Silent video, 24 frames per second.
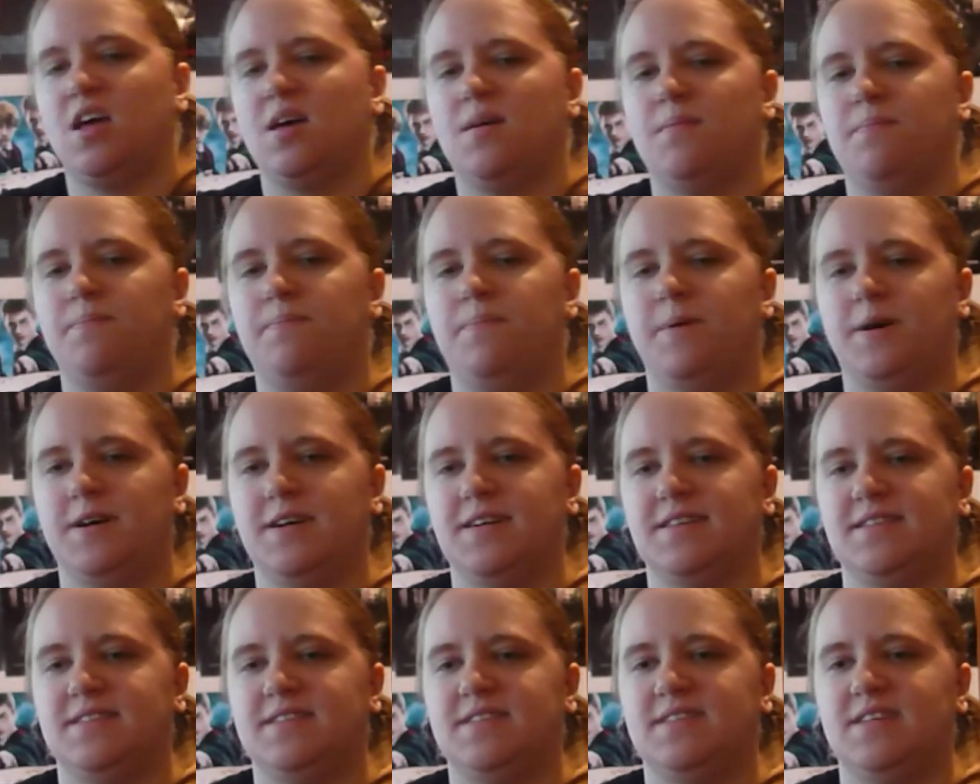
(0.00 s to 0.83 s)

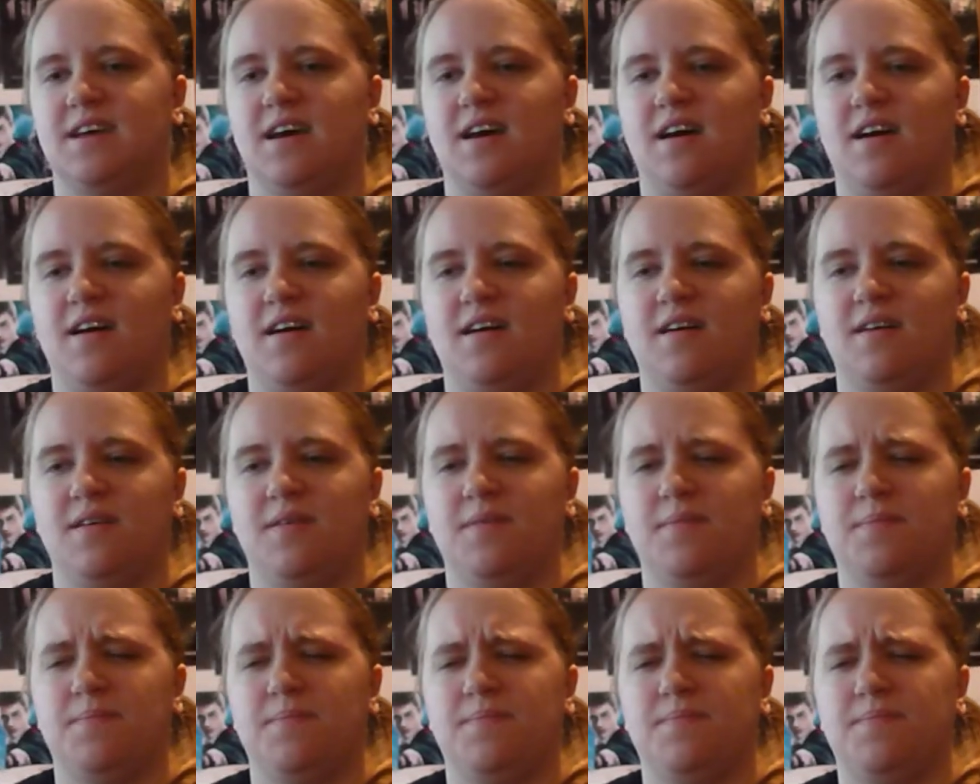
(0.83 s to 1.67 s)
But,
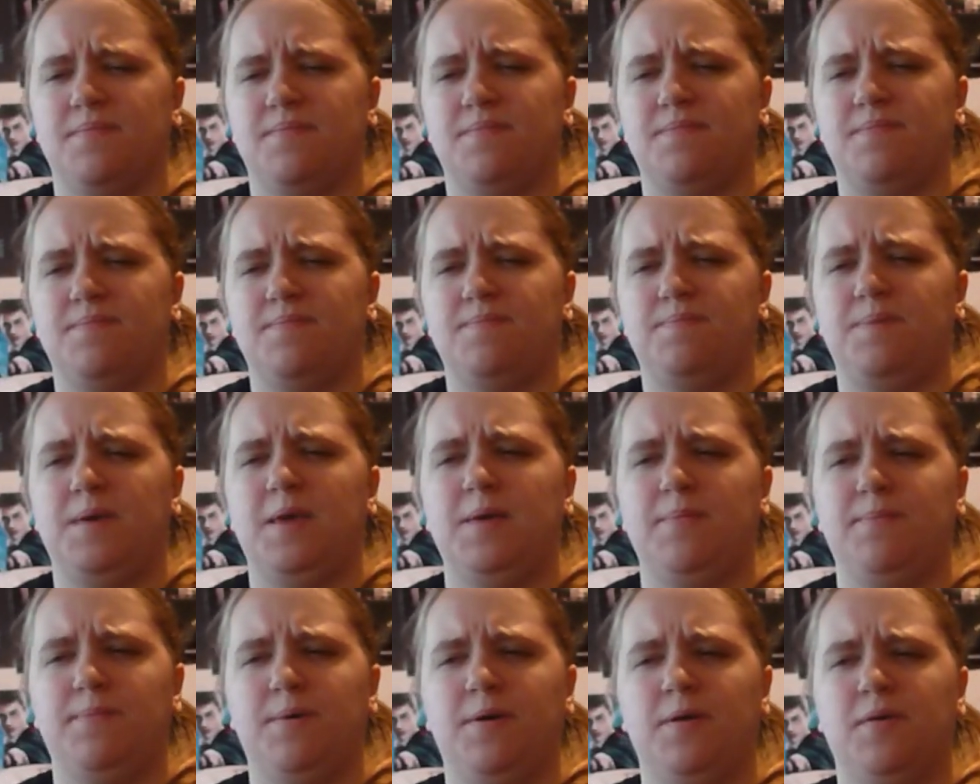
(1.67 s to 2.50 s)

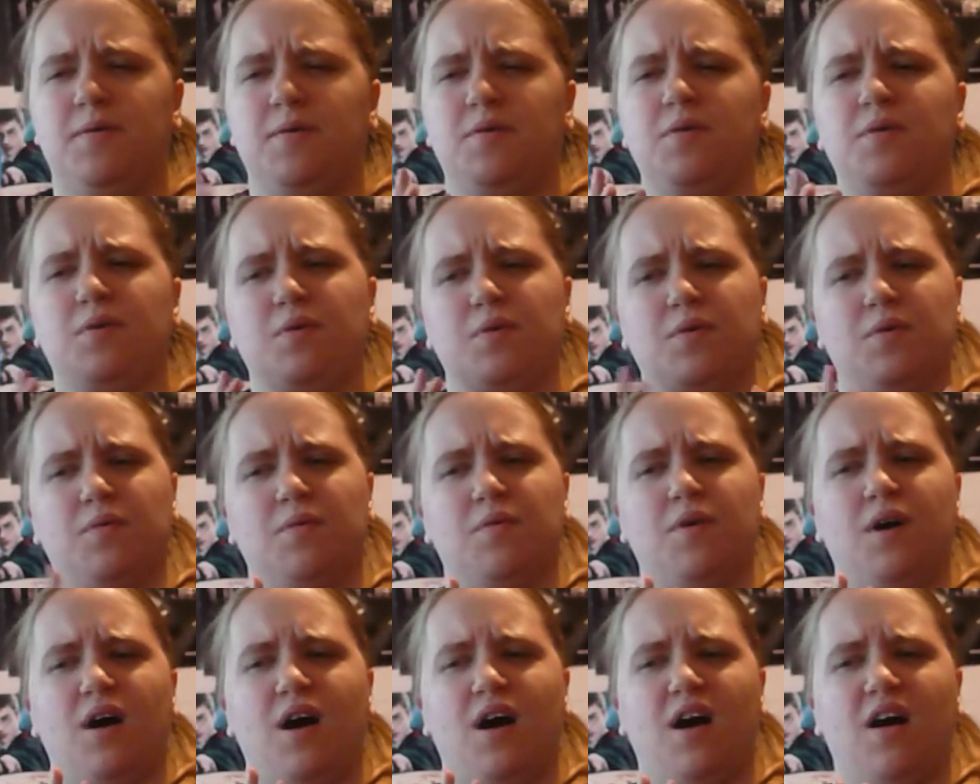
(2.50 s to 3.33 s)
people
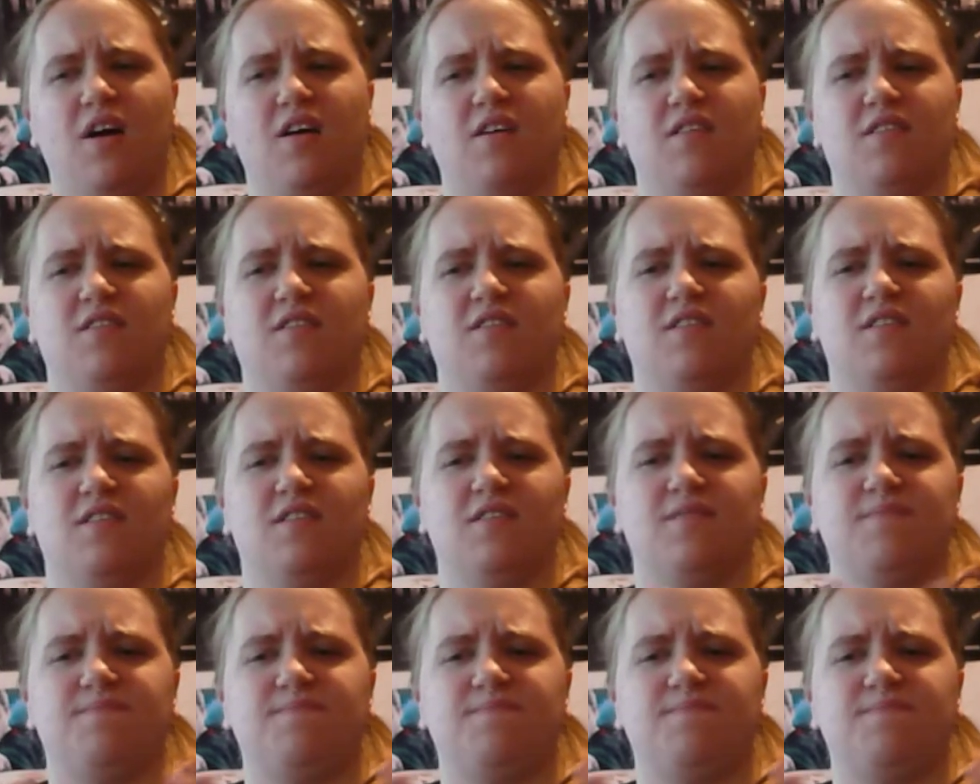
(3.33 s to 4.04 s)
who are,